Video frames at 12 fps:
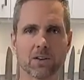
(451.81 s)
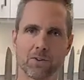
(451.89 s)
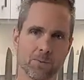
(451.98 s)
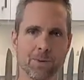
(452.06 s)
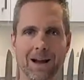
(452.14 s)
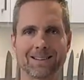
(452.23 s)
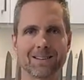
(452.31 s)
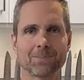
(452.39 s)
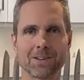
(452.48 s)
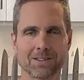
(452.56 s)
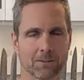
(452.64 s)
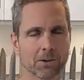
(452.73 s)
if you're buying
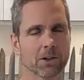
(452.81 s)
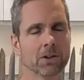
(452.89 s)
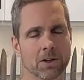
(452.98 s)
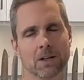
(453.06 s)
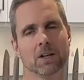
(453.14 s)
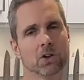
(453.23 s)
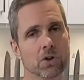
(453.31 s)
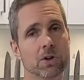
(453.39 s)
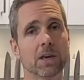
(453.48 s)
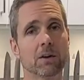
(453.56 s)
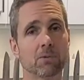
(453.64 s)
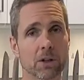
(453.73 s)
something similar, you
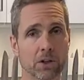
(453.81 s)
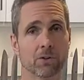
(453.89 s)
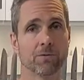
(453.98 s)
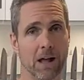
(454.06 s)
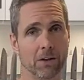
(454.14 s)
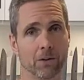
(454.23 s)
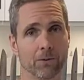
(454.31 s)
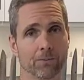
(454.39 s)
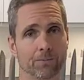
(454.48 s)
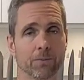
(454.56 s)
can get really good value.